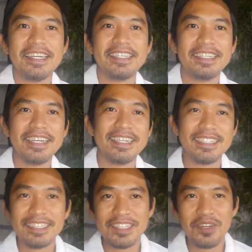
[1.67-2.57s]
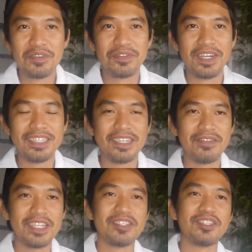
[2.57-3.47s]
Yes, hello friends and
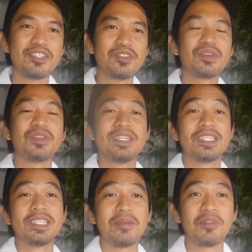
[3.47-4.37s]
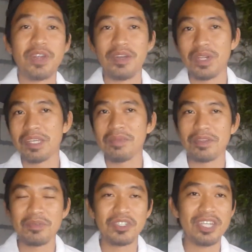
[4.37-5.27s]
investors. This is Amon Ray and welcome back
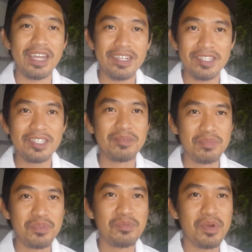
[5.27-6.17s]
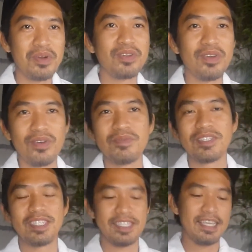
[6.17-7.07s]
to my channel, Cebu Bohol
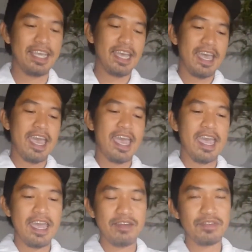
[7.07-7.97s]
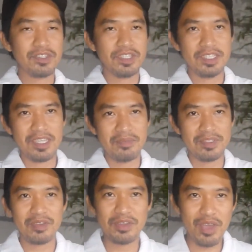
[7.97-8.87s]
Homes. And for today's
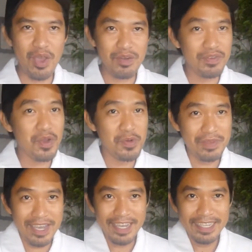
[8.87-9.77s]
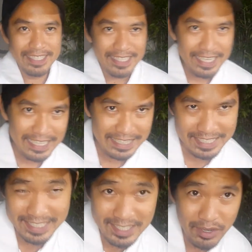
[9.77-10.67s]
episode of Home Guide, this
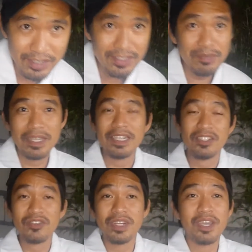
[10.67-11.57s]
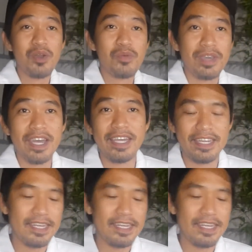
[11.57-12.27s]
is going to be literally a home guide.